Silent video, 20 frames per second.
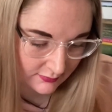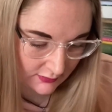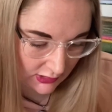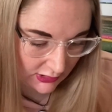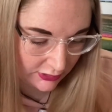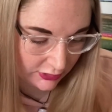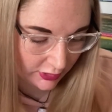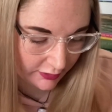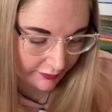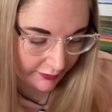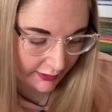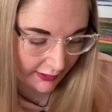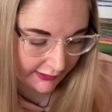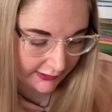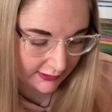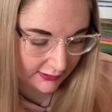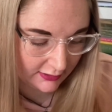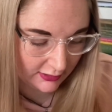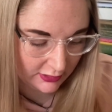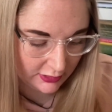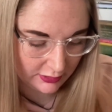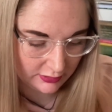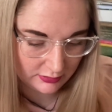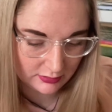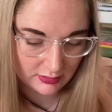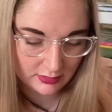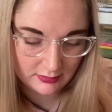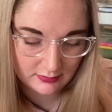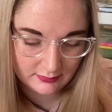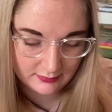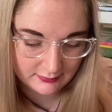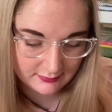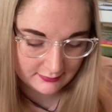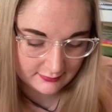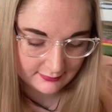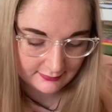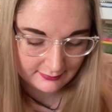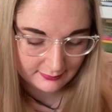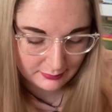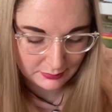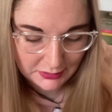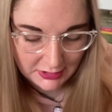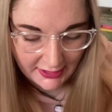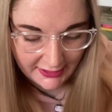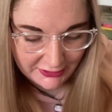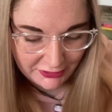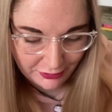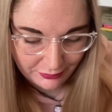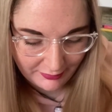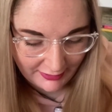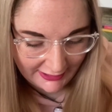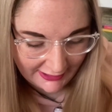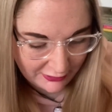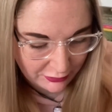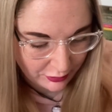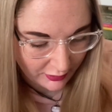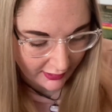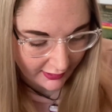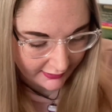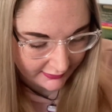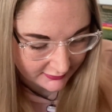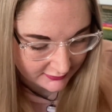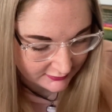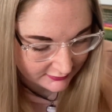Not that I can cook, but I should really try.